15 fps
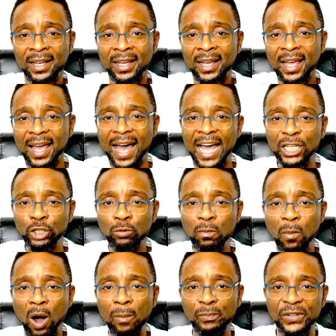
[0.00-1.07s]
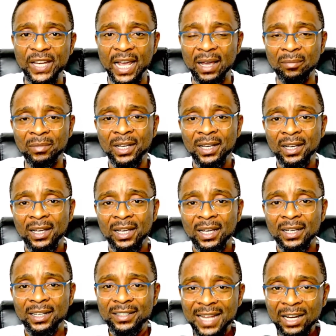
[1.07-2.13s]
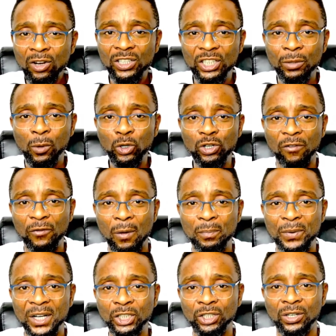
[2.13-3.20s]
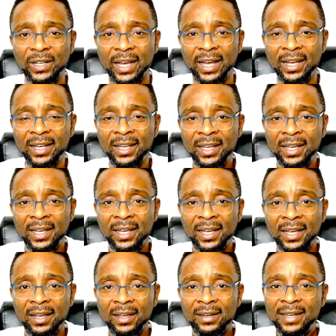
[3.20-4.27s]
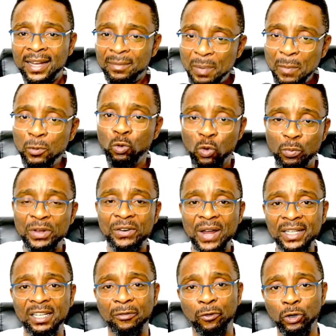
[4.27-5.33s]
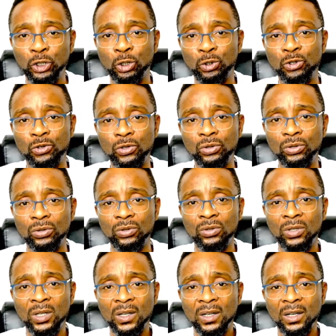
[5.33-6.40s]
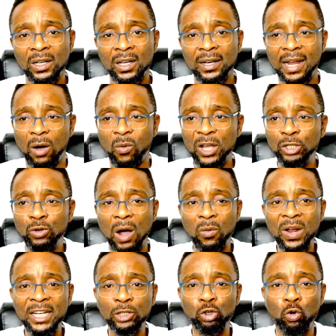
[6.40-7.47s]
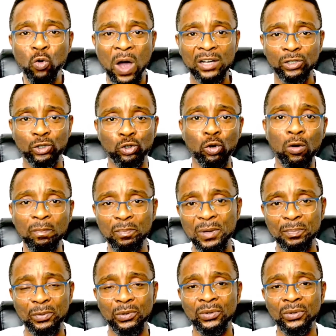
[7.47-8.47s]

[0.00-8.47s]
and you mob them. Is that not the mode of operation, Then people will be ready for you too. Now, when you are willing to go and stone people,